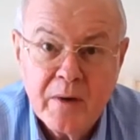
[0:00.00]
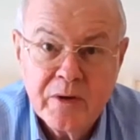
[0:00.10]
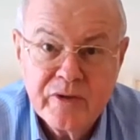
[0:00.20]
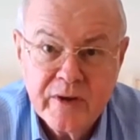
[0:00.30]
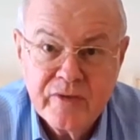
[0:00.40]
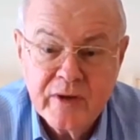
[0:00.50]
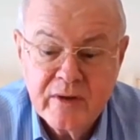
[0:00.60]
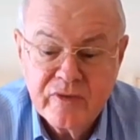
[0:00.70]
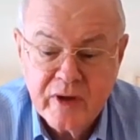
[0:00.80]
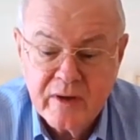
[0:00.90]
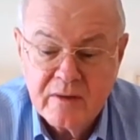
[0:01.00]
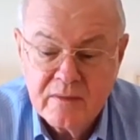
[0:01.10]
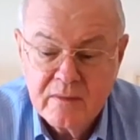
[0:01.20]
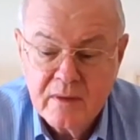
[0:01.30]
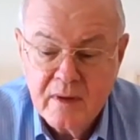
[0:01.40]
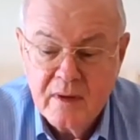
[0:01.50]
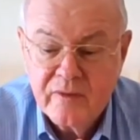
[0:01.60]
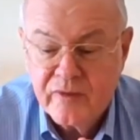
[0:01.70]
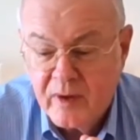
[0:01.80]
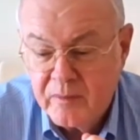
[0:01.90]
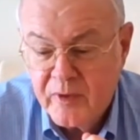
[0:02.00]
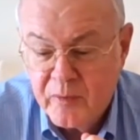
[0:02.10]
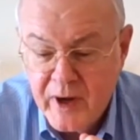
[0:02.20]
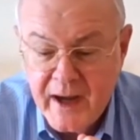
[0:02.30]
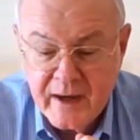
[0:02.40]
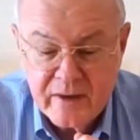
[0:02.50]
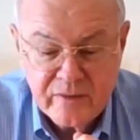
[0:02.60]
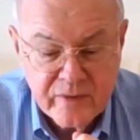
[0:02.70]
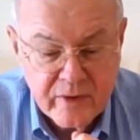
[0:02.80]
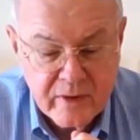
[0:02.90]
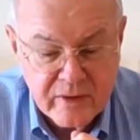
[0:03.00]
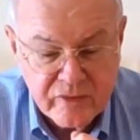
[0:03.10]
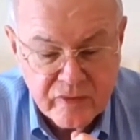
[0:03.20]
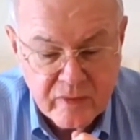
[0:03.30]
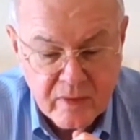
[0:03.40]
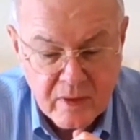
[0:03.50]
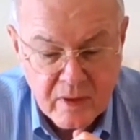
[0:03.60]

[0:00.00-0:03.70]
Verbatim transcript: power sensing signal from the reactive currents.